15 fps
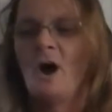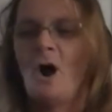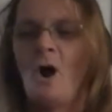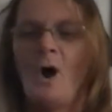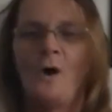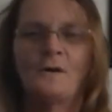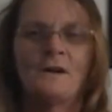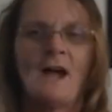
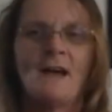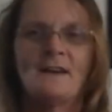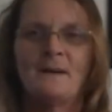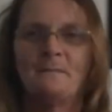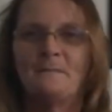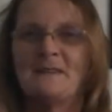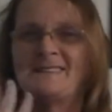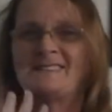All kind
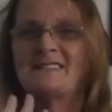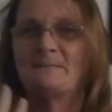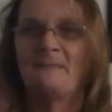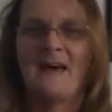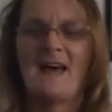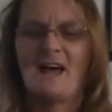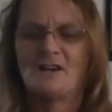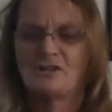of
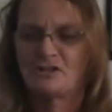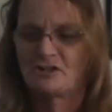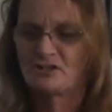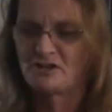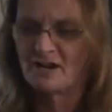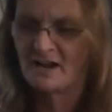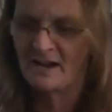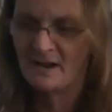mismatched